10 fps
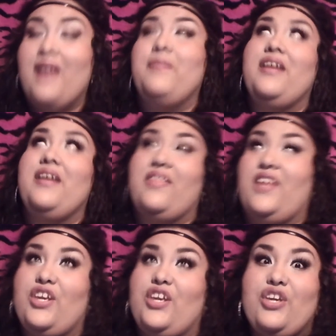I'm like
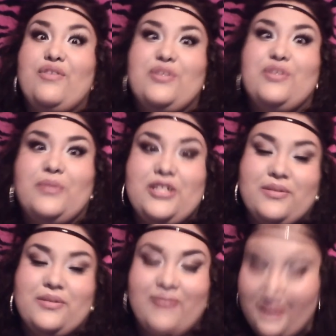thanking you so
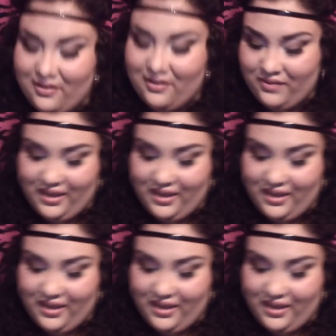much right now.